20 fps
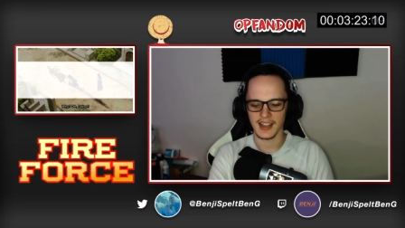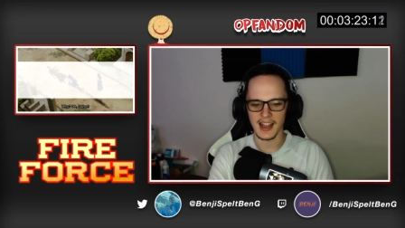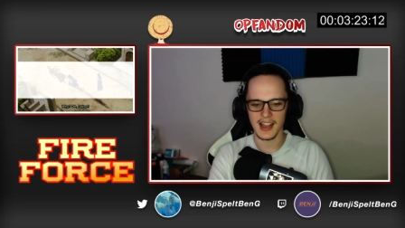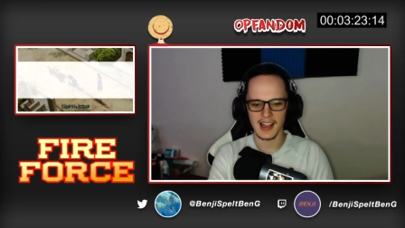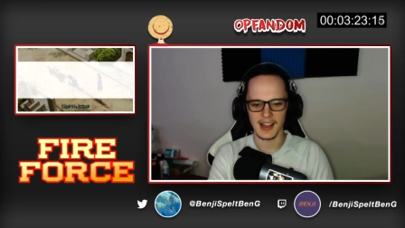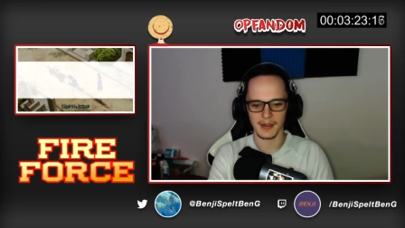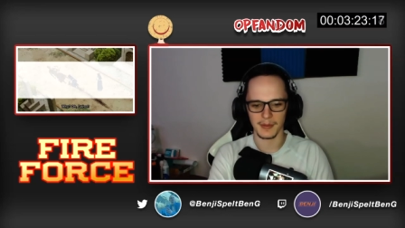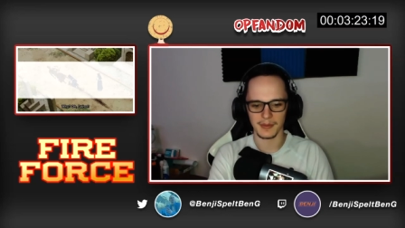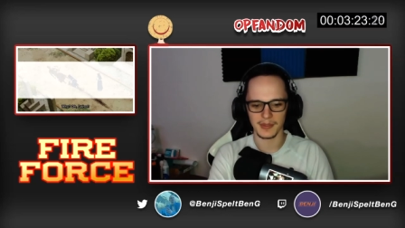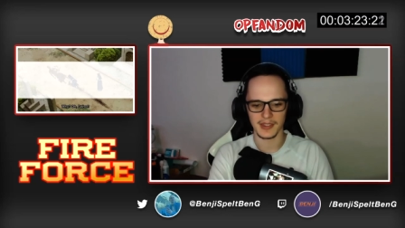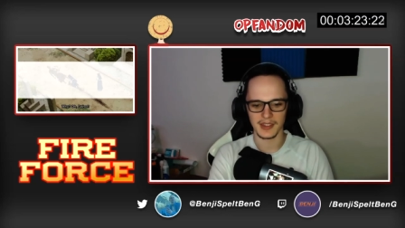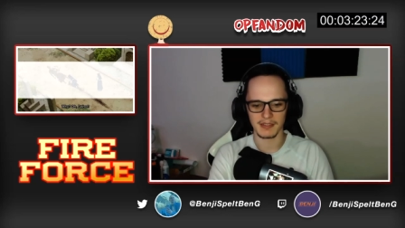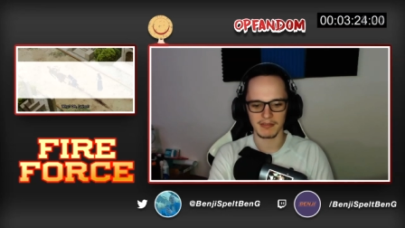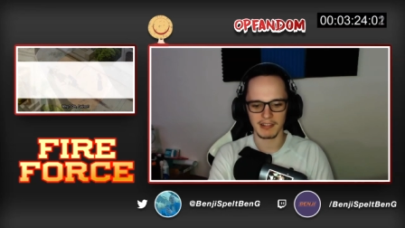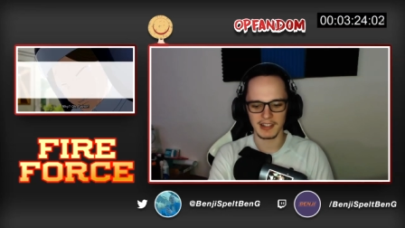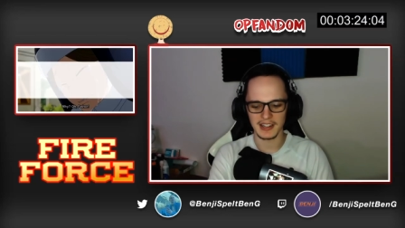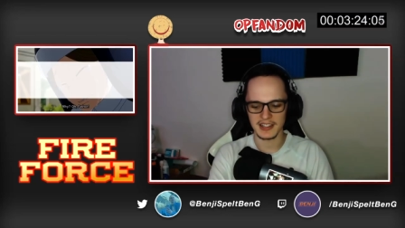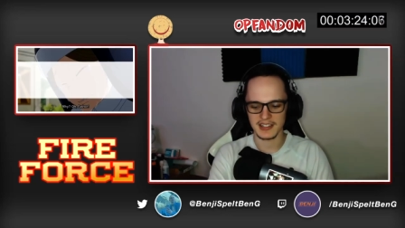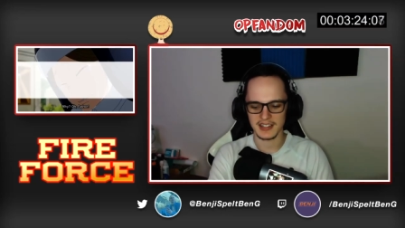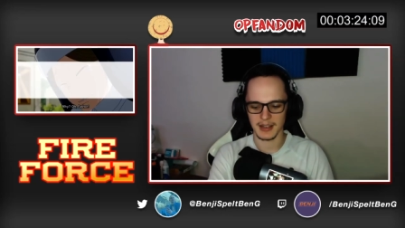that they
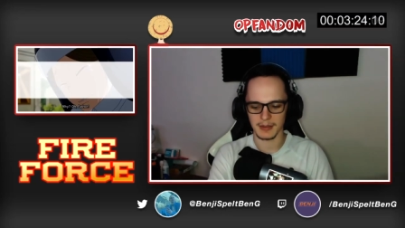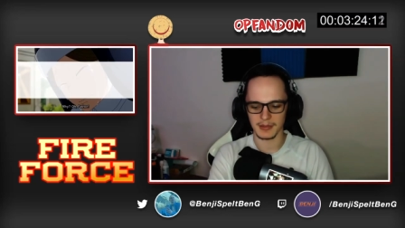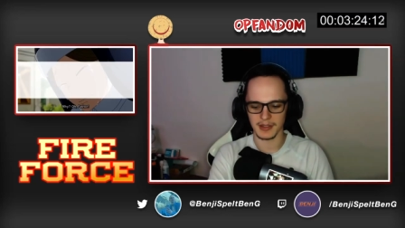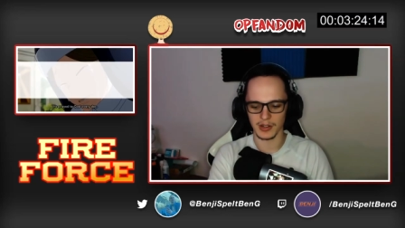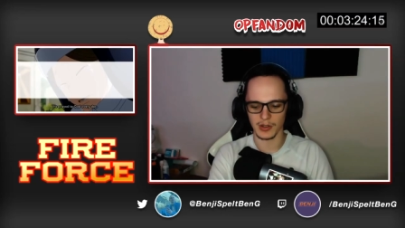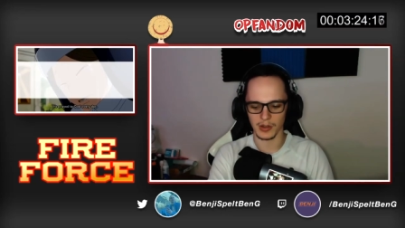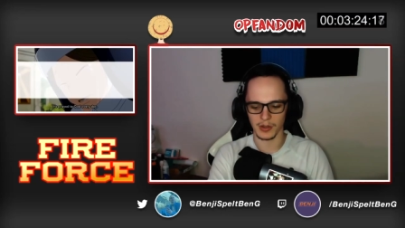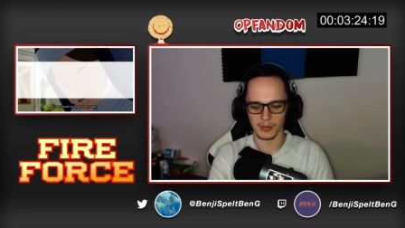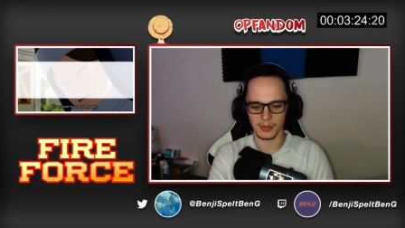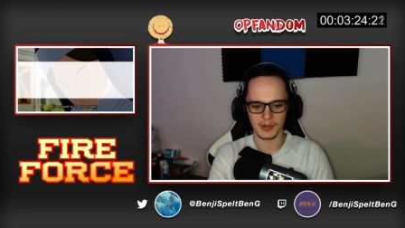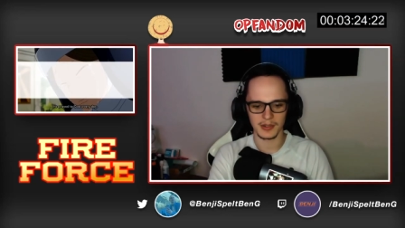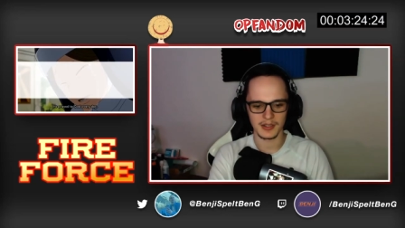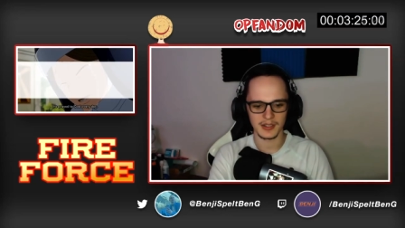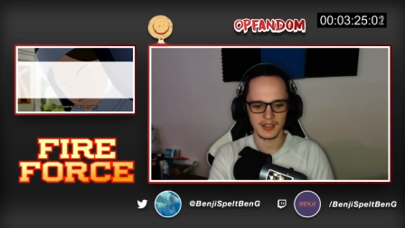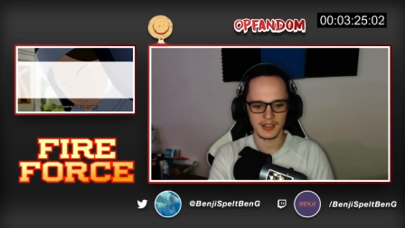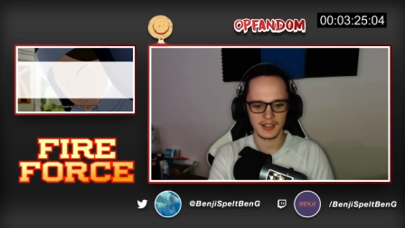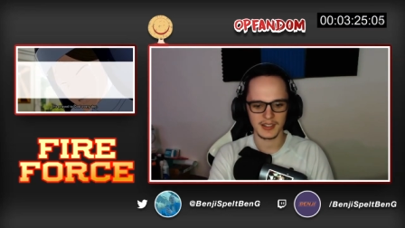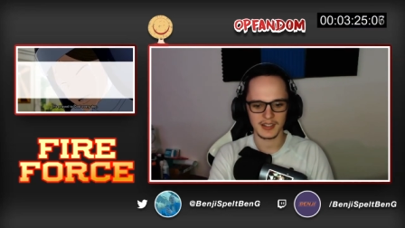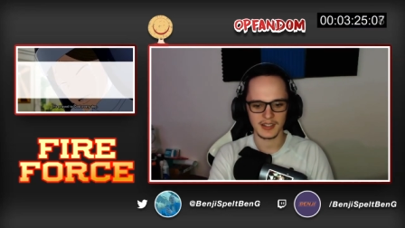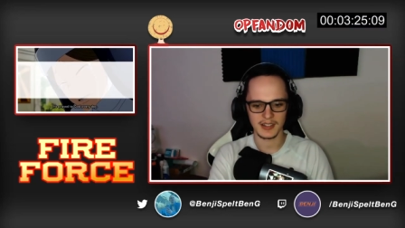really stepped it up.
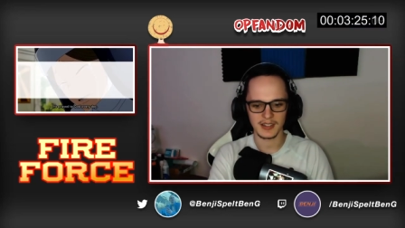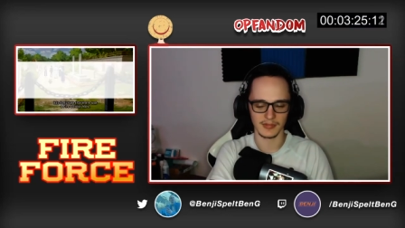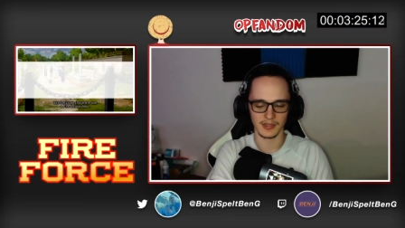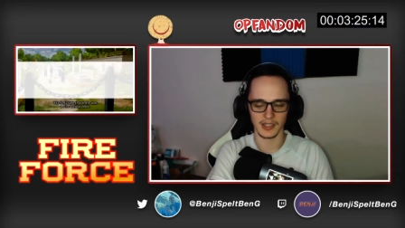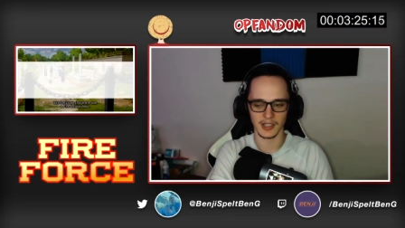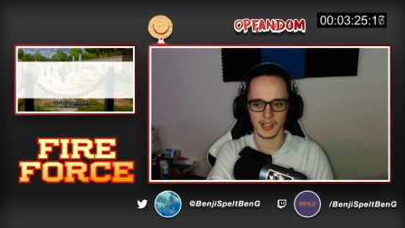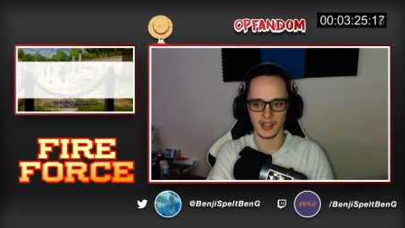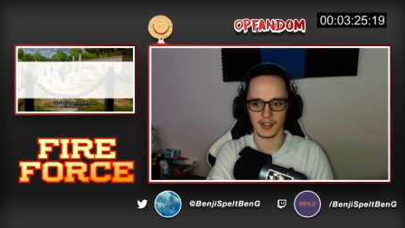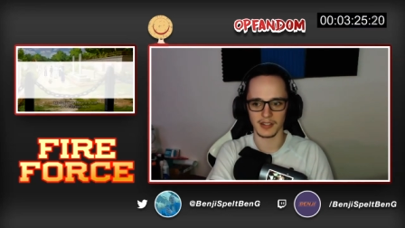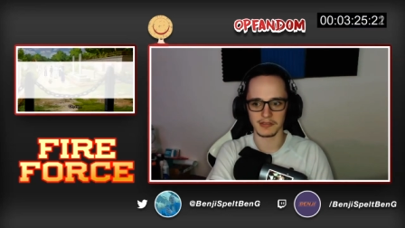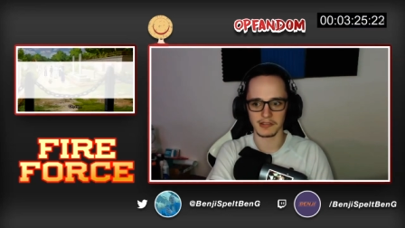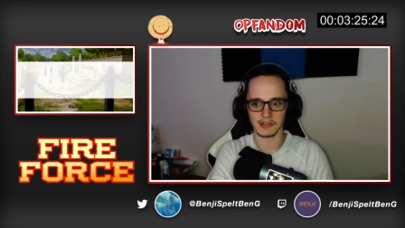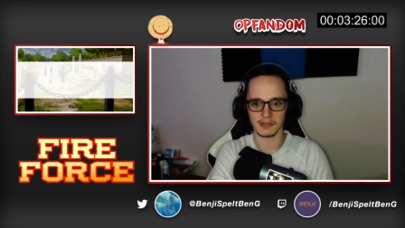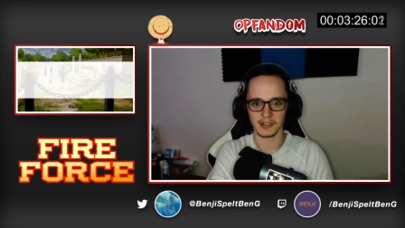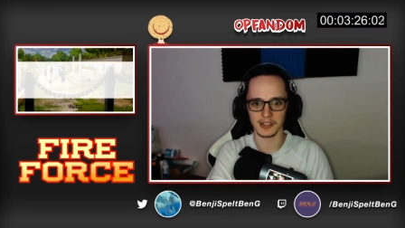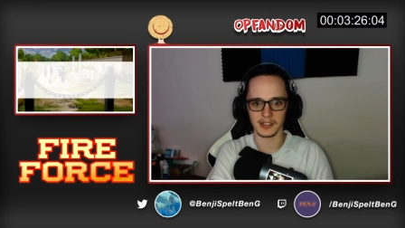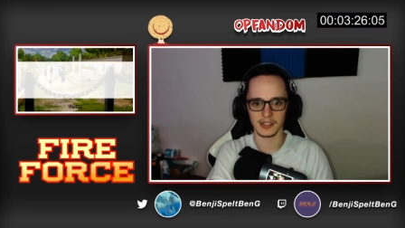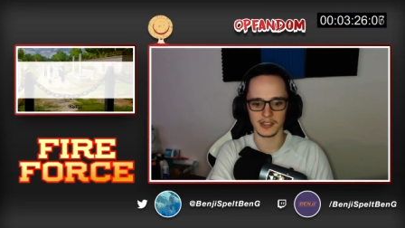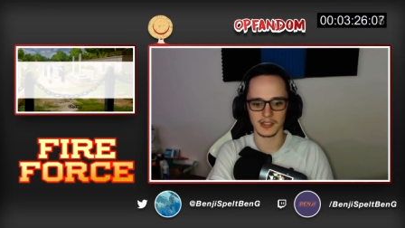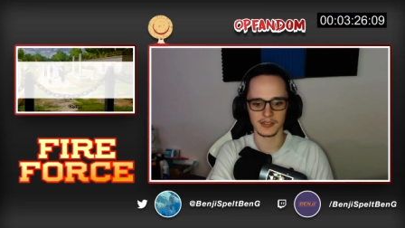Yeah,
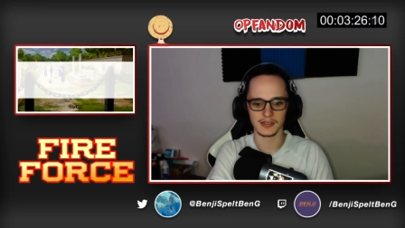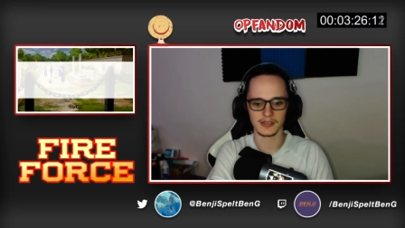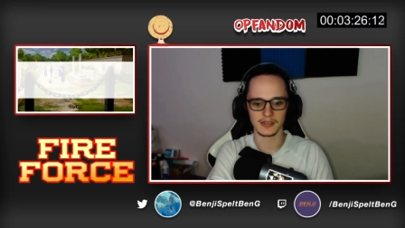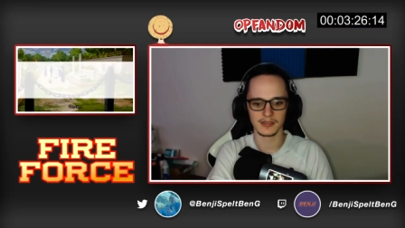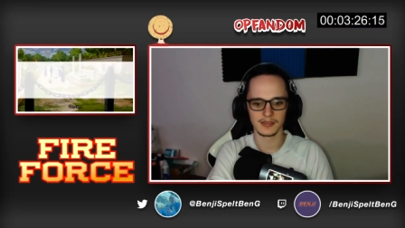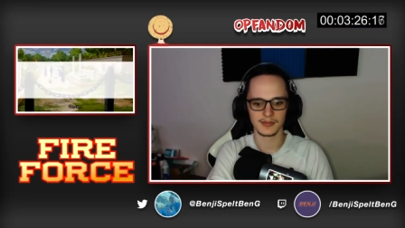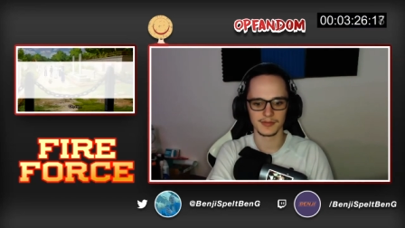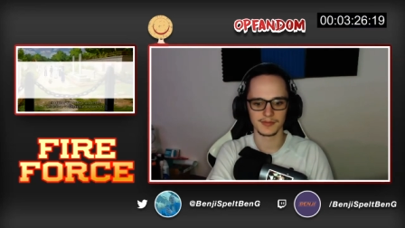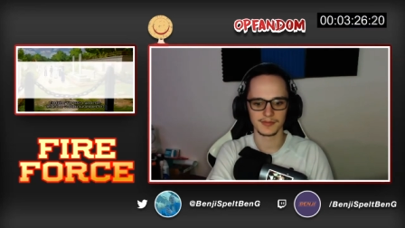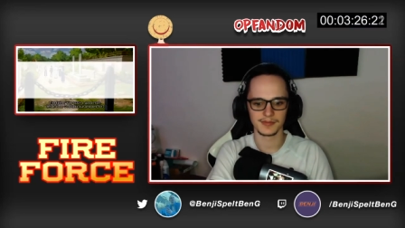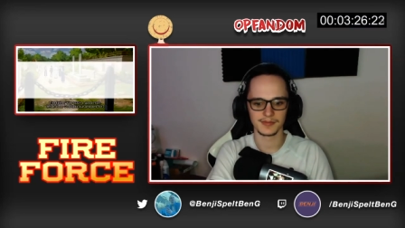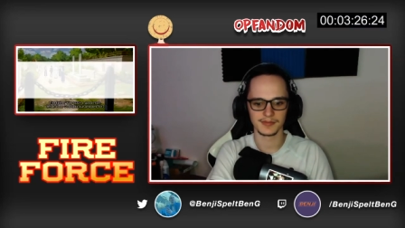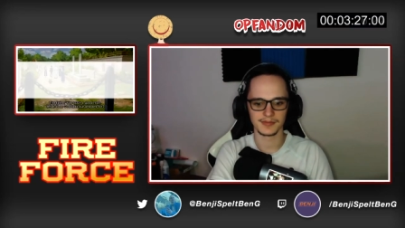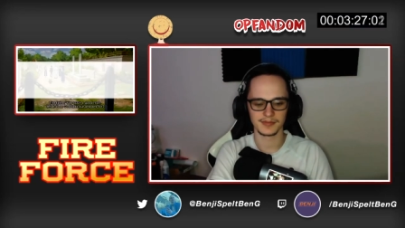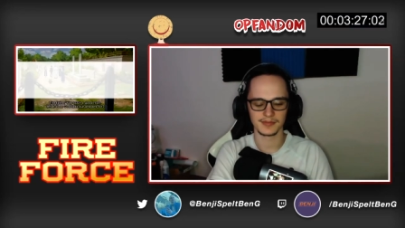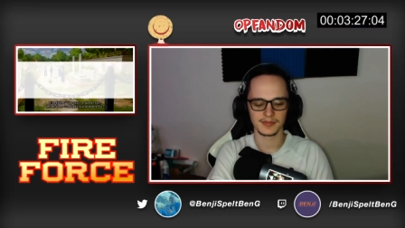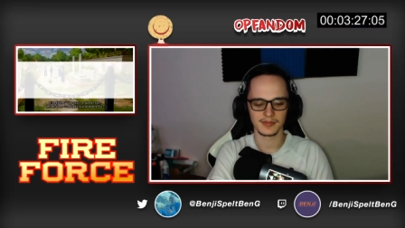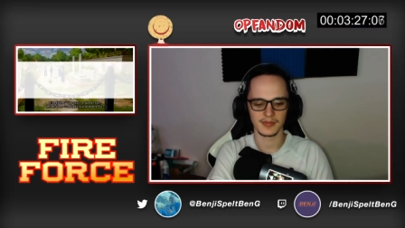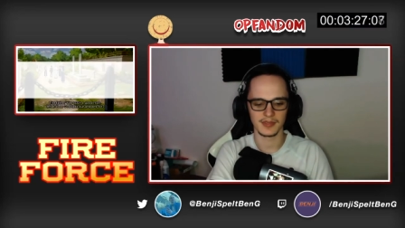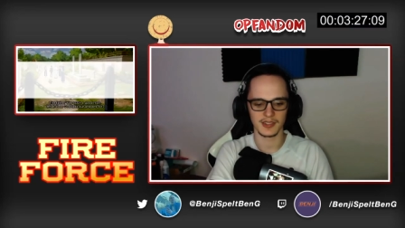for real.
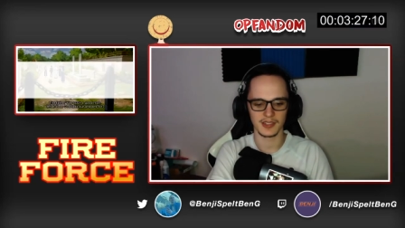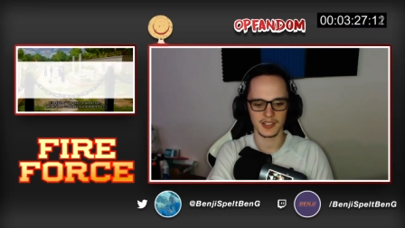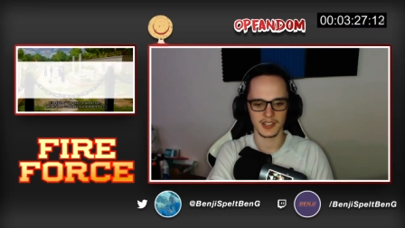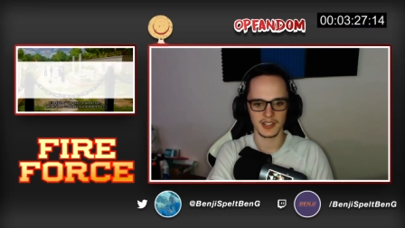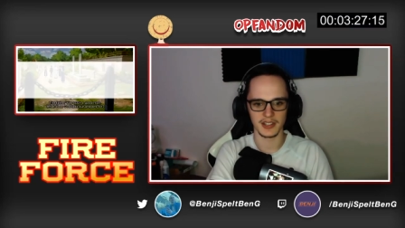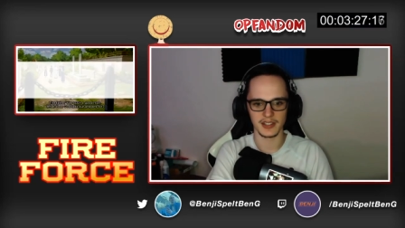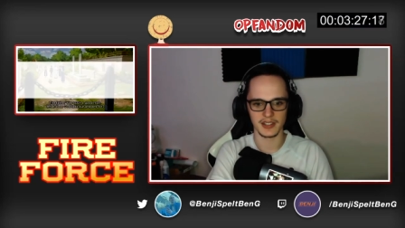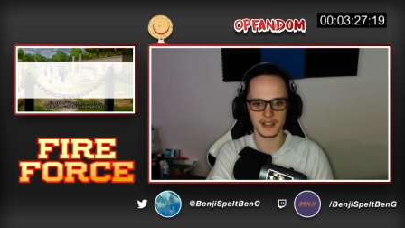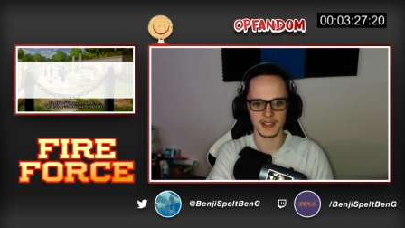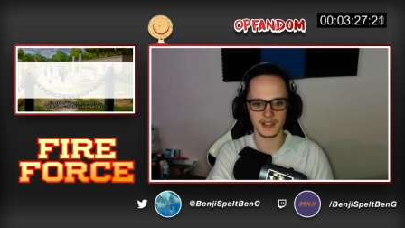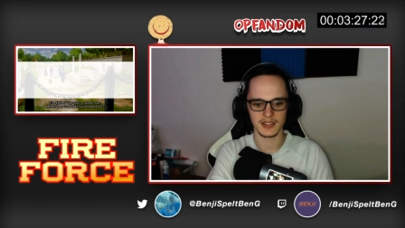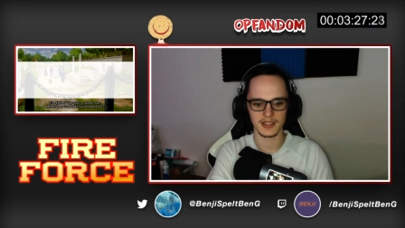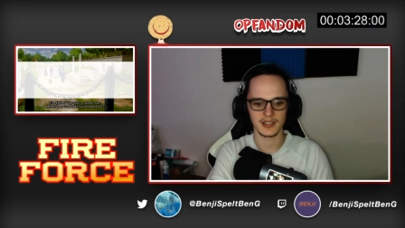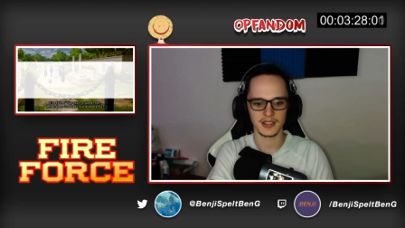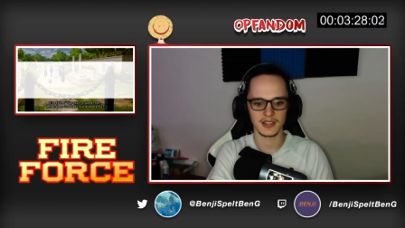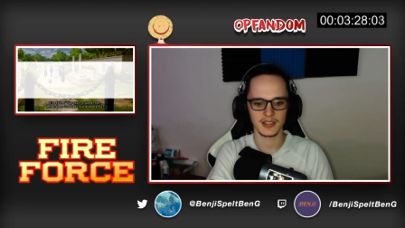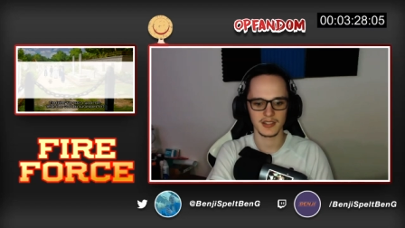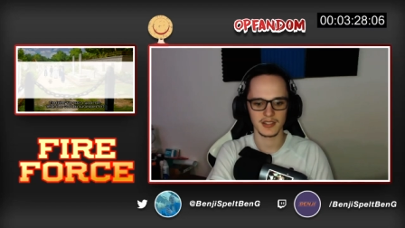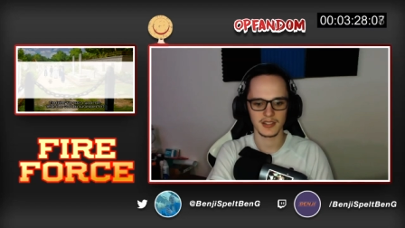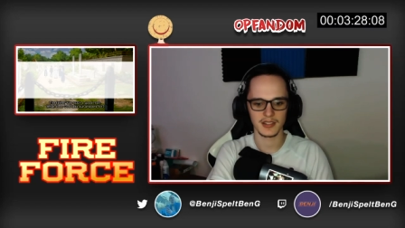
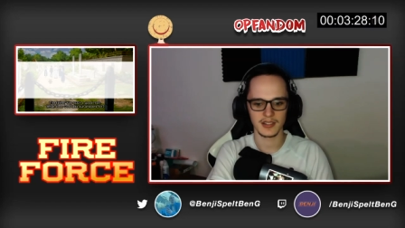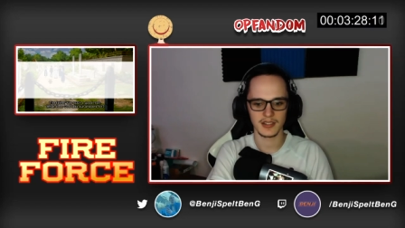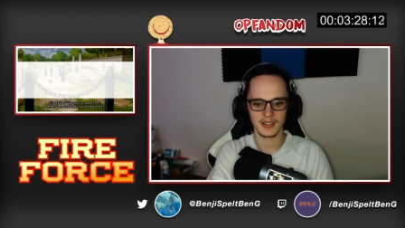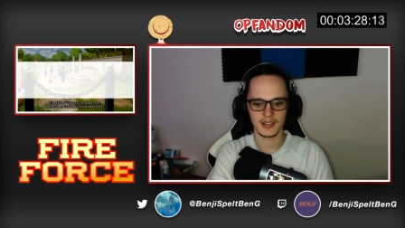Jesus.